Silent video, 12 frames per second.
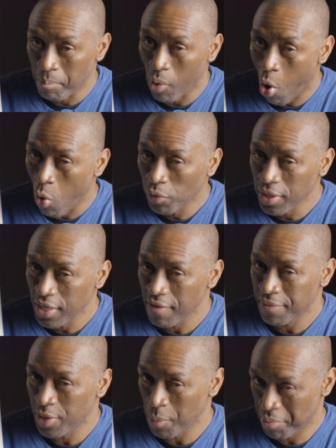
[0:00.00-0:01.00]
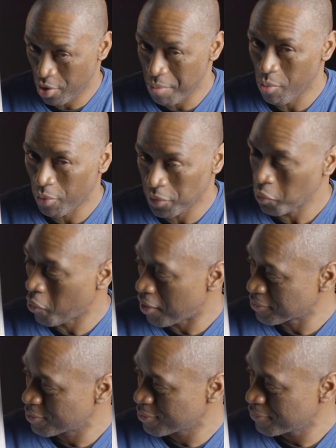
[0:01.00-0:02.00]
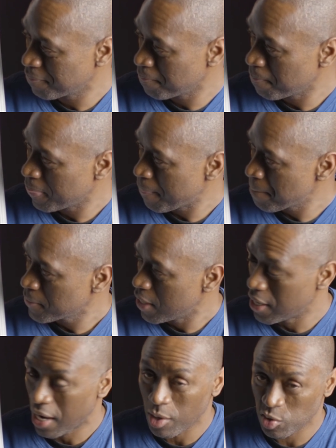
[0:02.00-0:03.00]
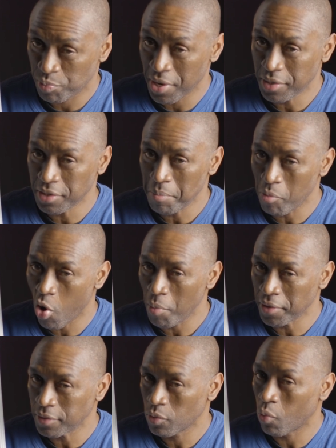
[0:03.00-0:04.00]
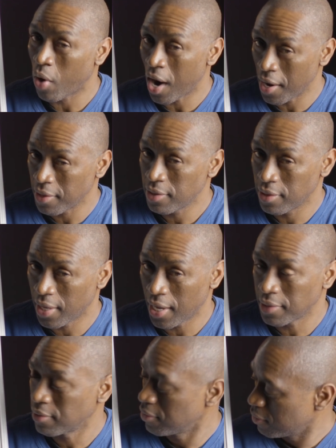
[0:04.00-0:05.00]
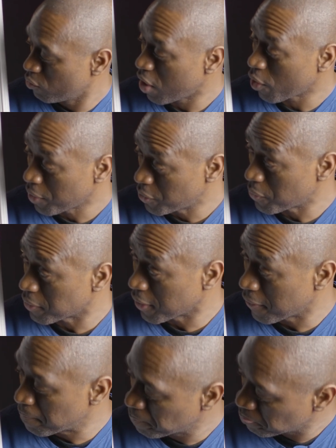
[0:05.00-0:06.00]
only if they appear more than once. And I'll explain in a moment why we do that.